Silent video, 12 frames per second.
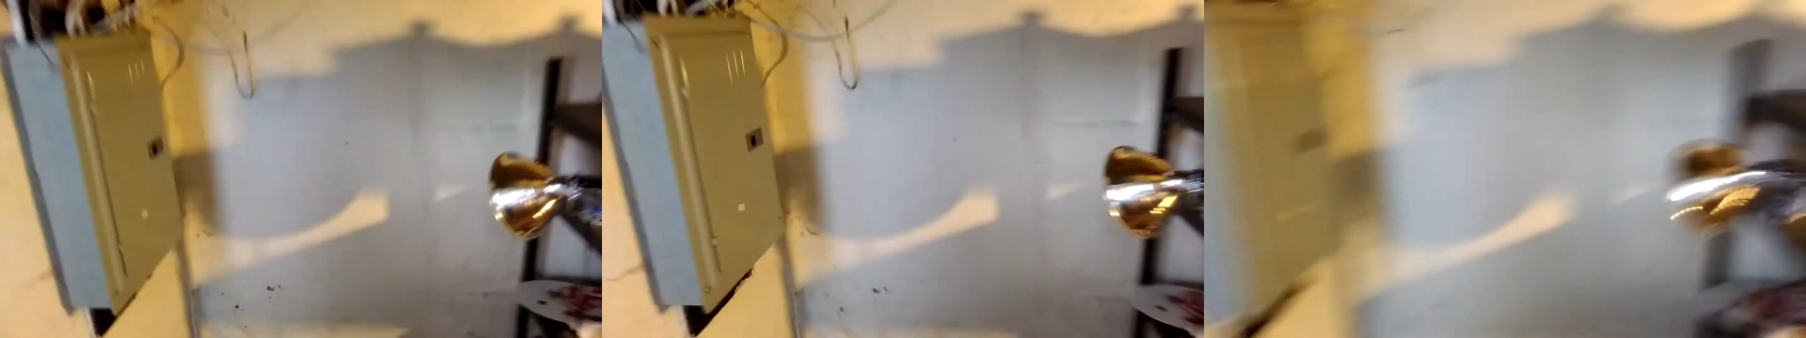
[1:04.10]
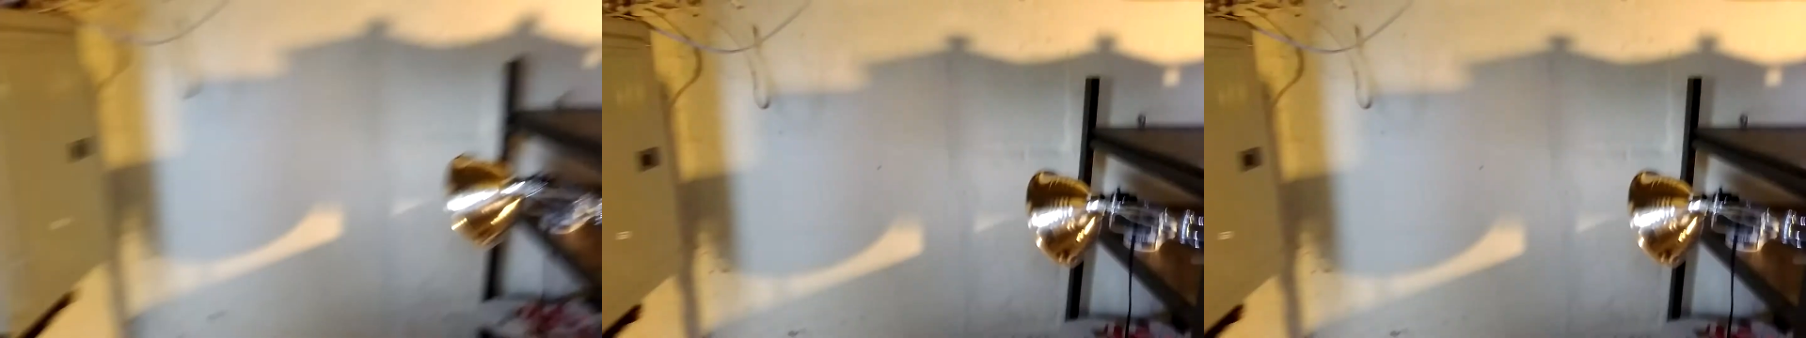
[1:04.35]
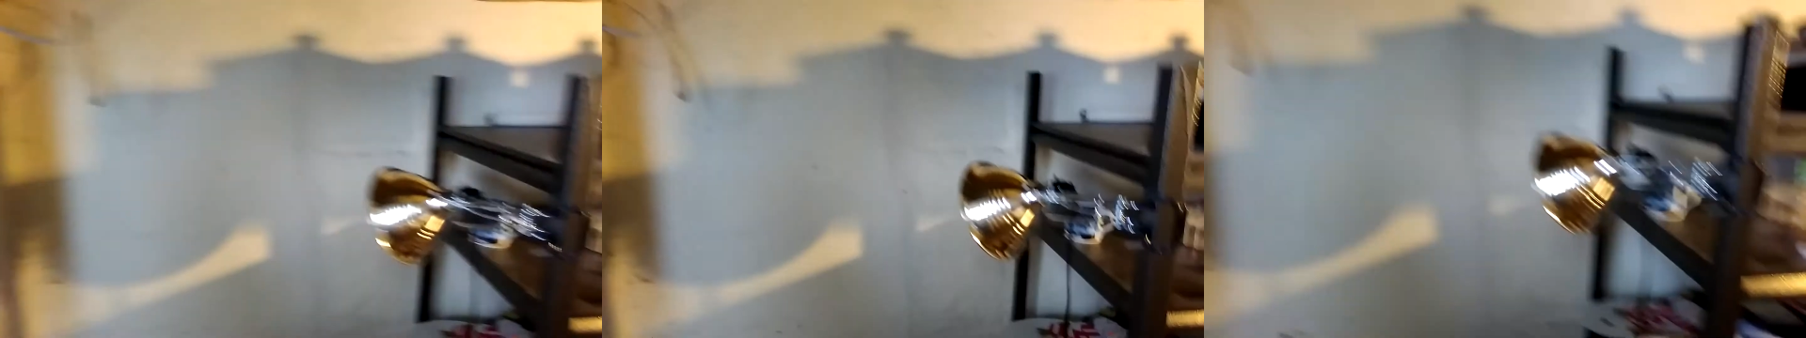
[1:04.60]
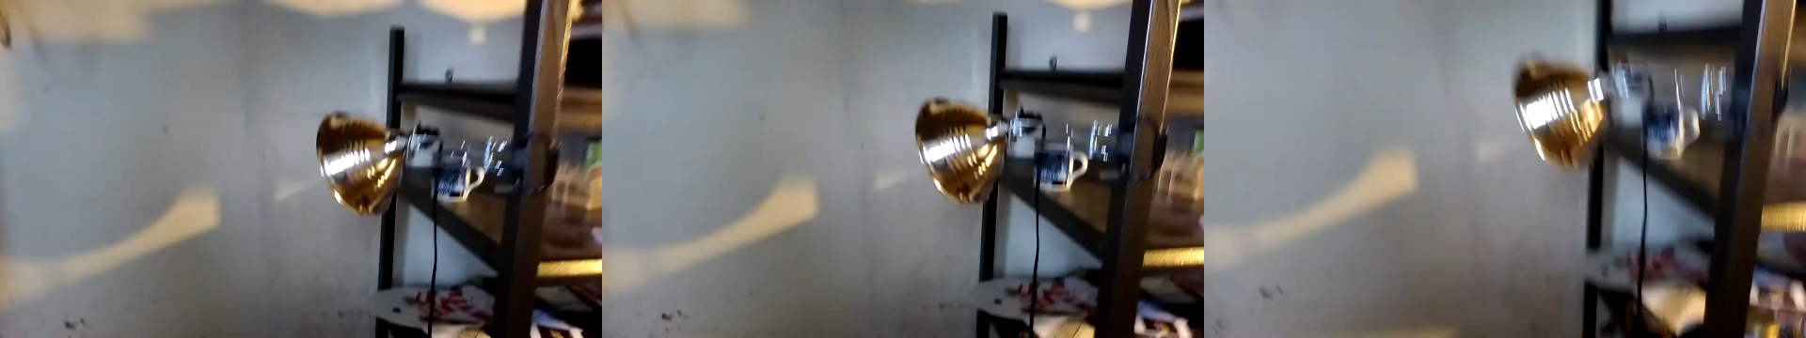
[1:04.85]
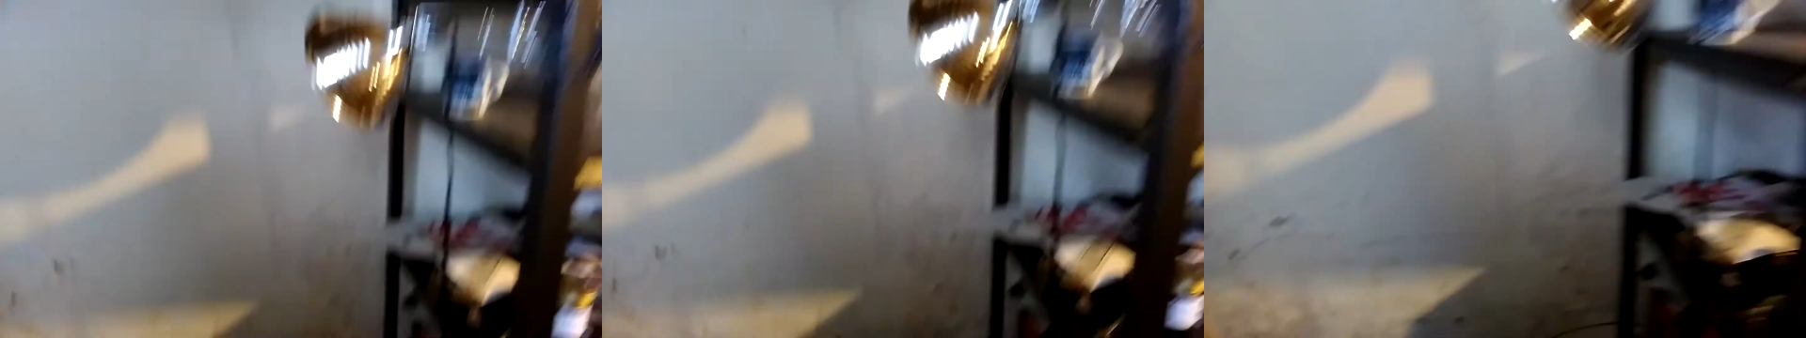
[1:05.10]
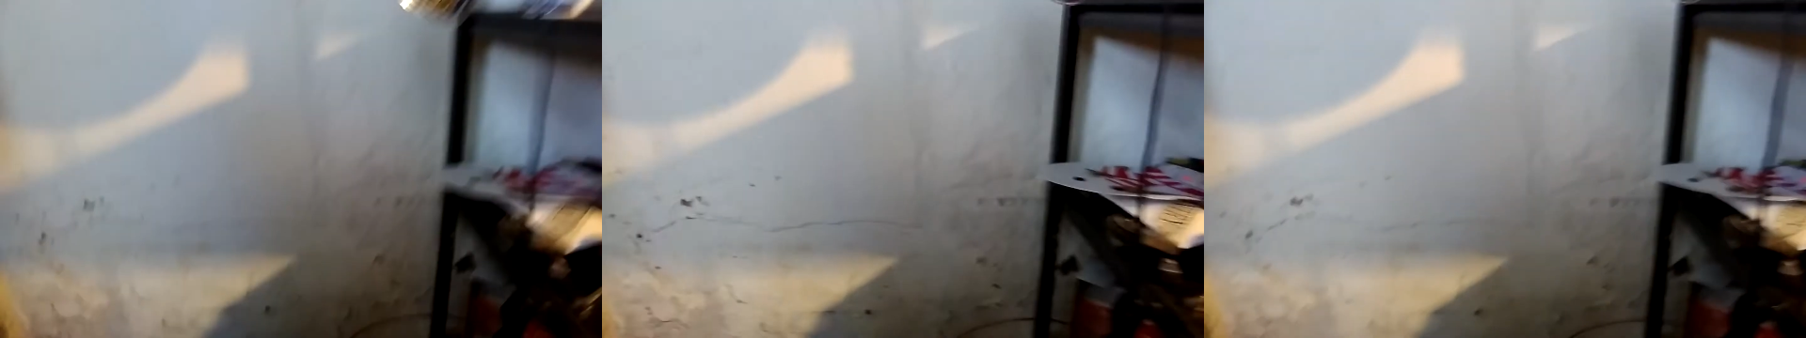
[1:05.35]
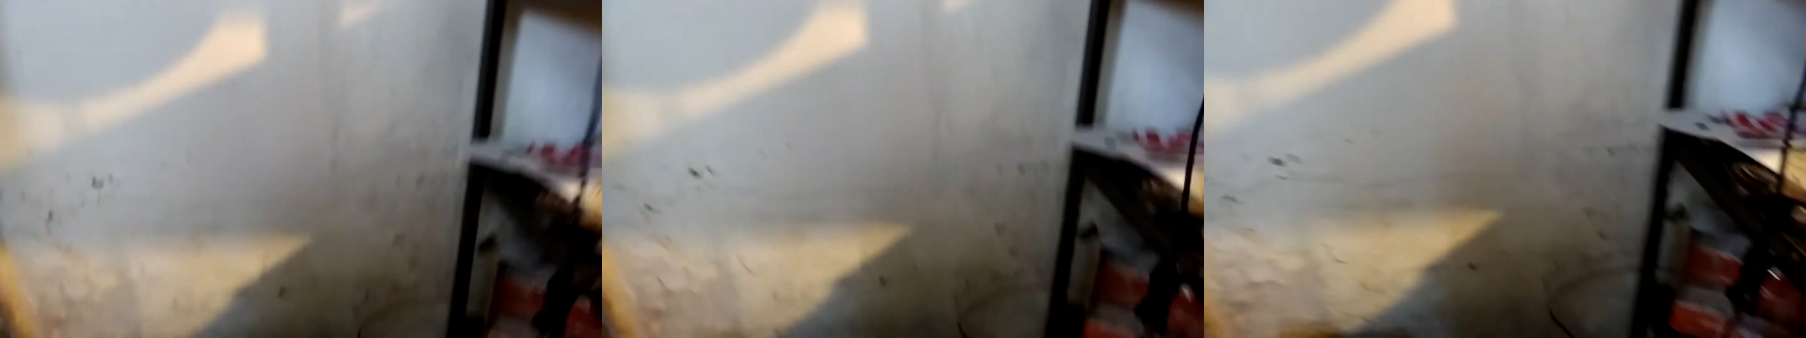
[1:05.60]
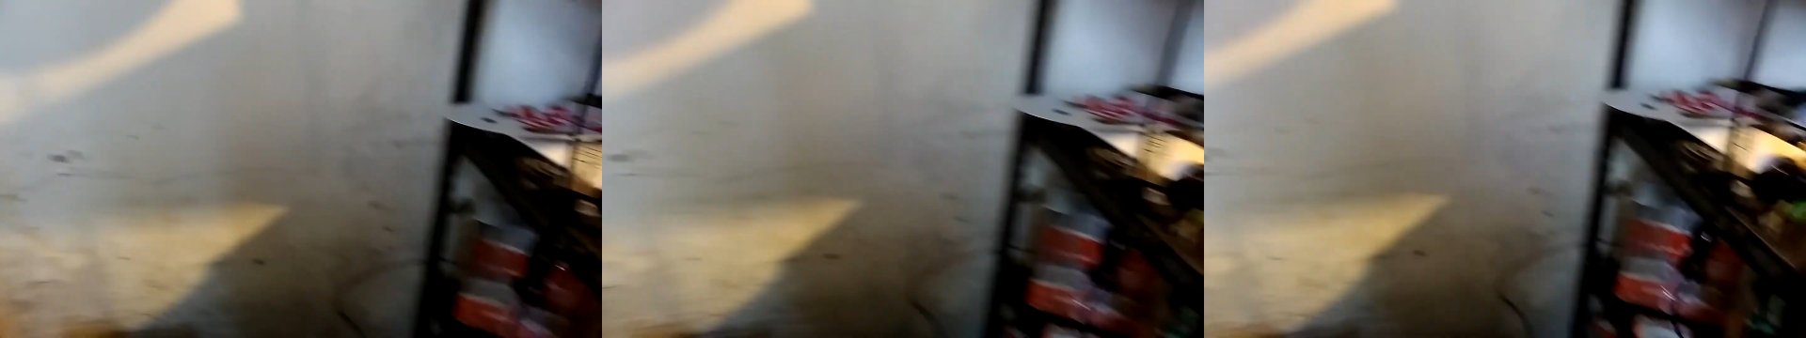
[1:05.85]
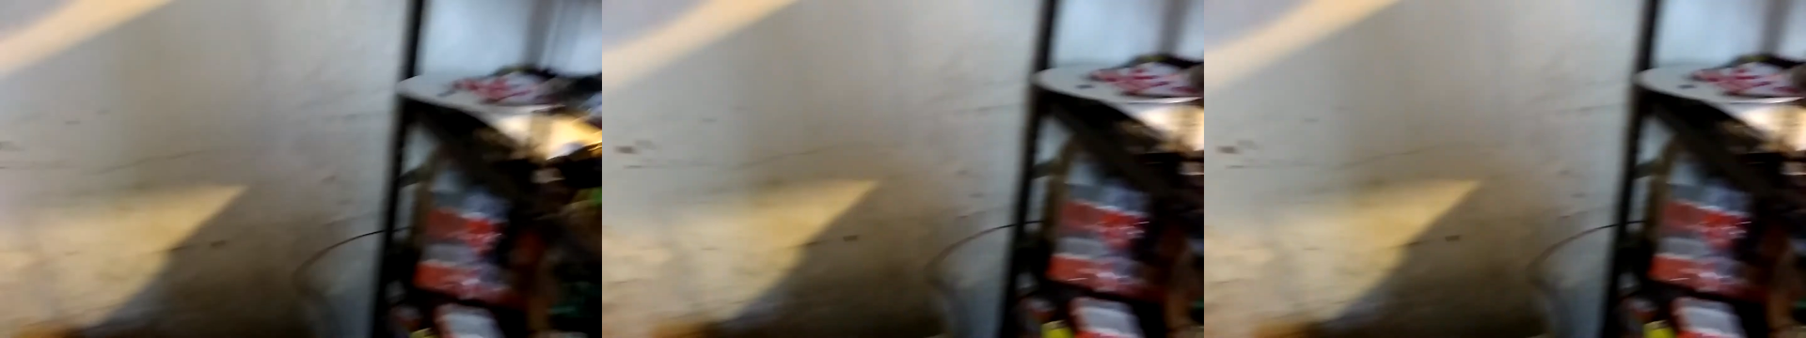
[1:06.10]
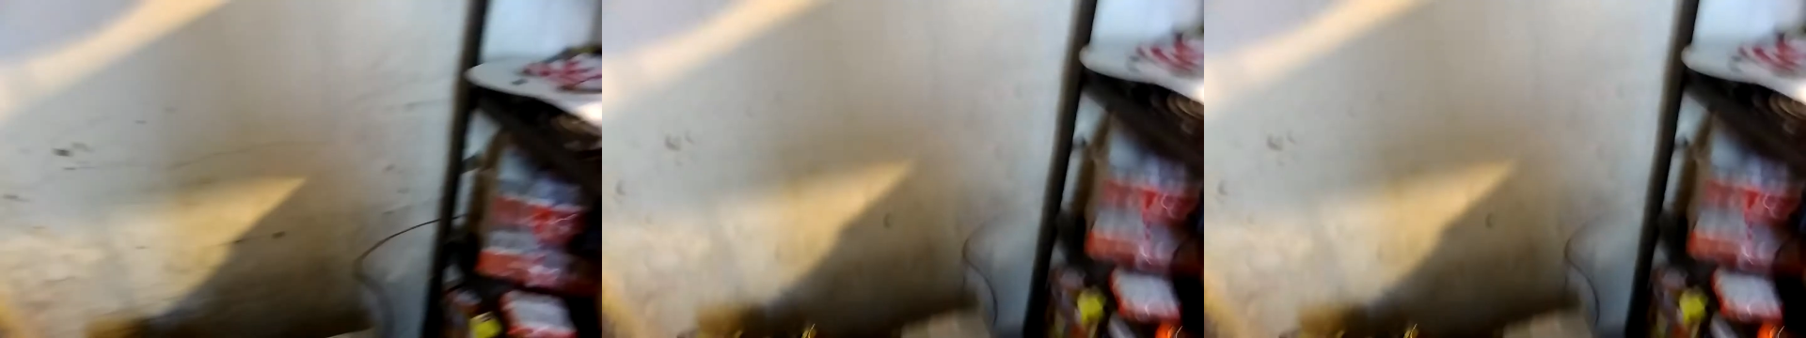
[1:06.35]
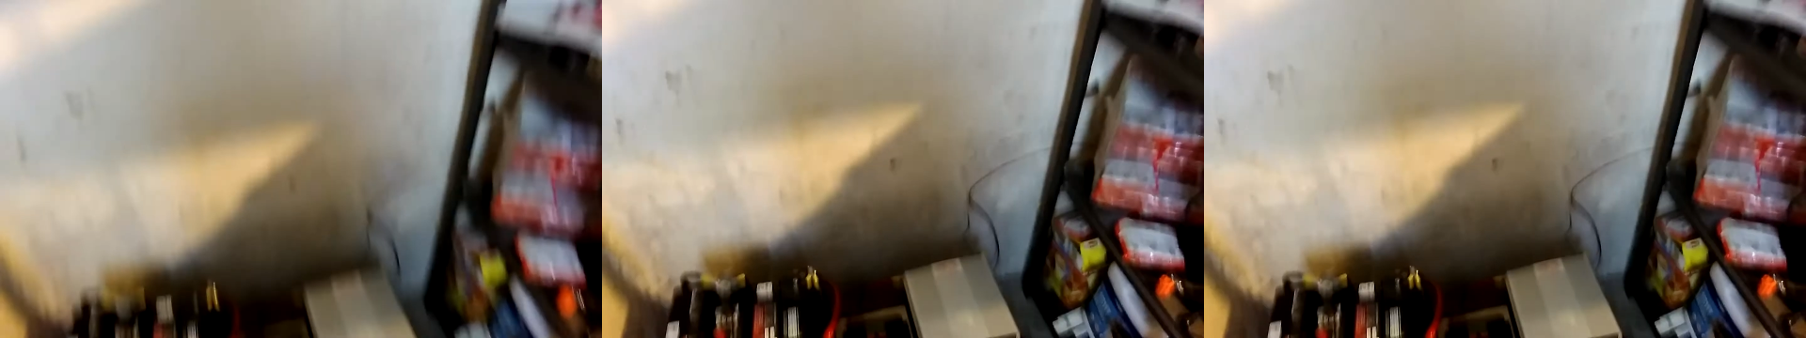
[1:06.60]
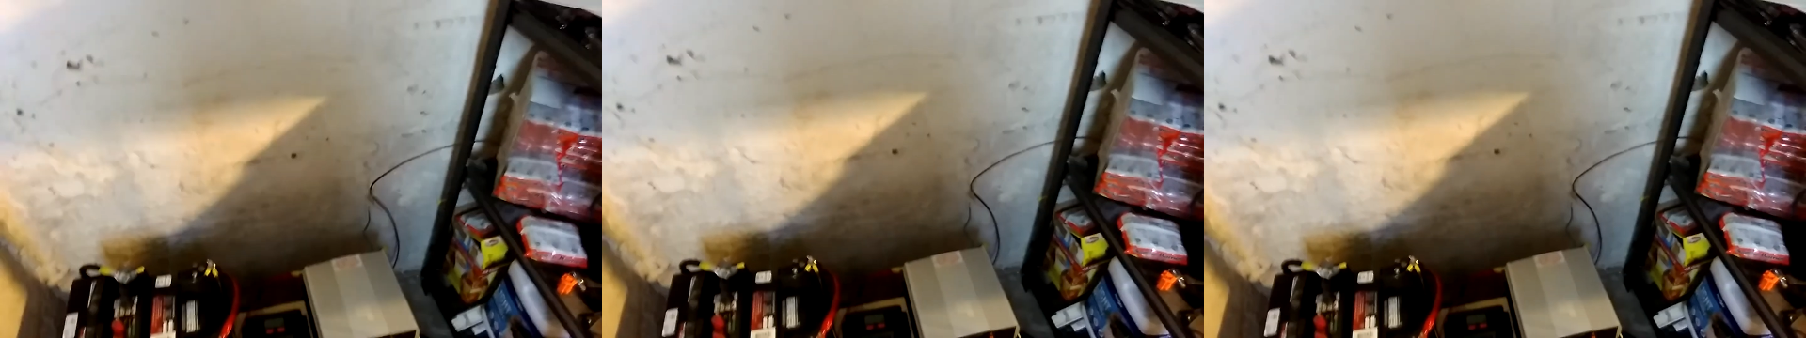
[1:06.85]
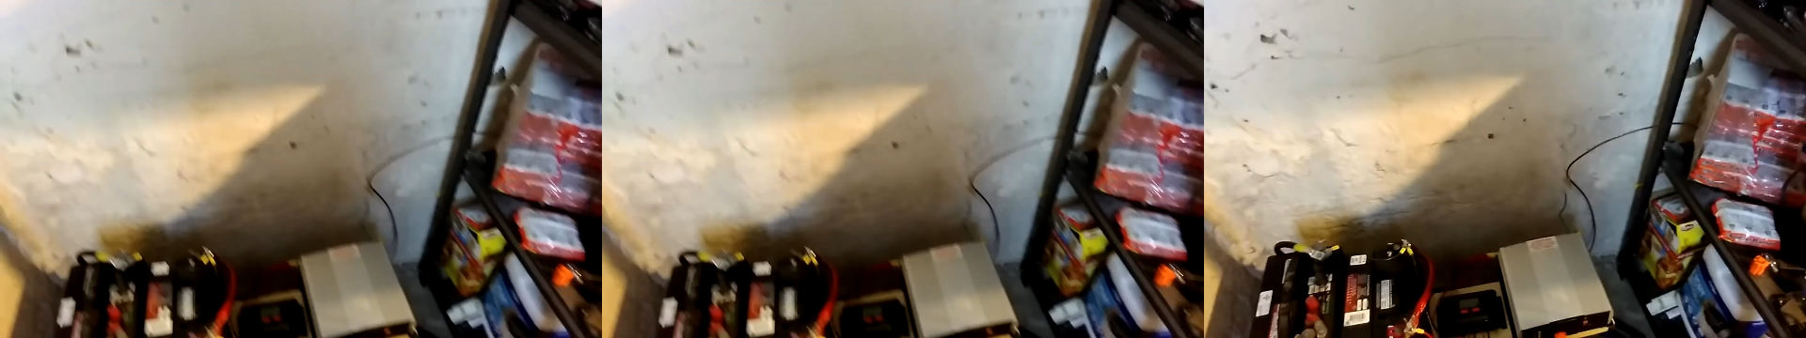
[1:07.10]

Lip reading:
No face is visible, so there are no lips to read.